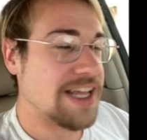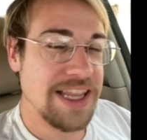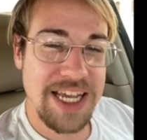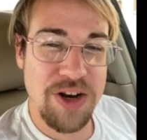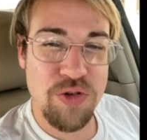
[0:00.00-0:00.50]
then
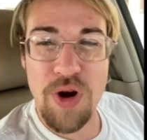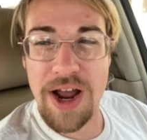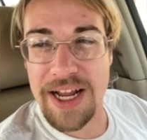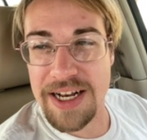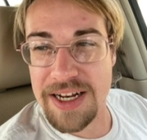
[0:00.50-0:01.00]
they can
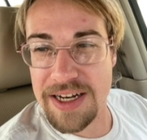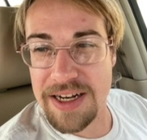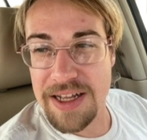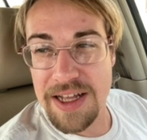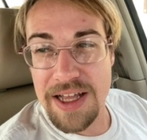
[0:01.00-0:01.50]
write
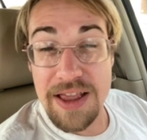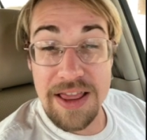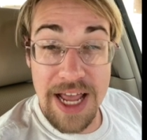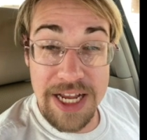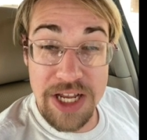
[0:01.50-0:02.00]

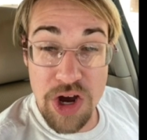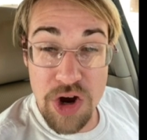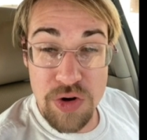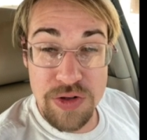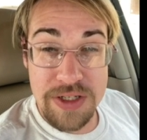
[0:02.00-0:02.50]
light
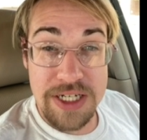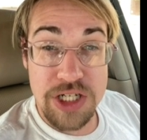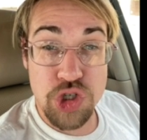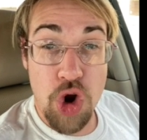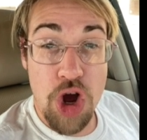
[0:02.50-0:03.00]
codes
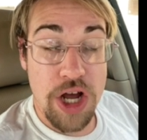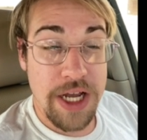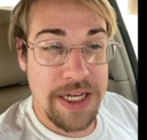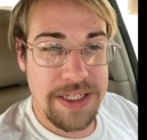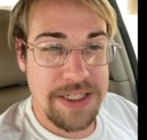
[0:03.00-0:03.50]
and
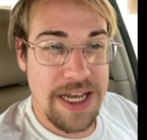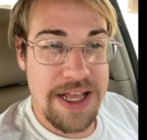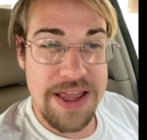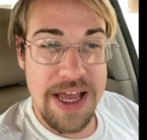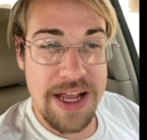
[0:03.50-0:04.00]
drawings,
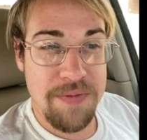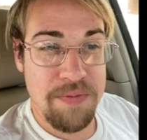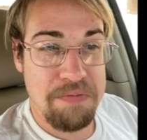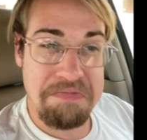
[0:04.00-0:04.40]
and then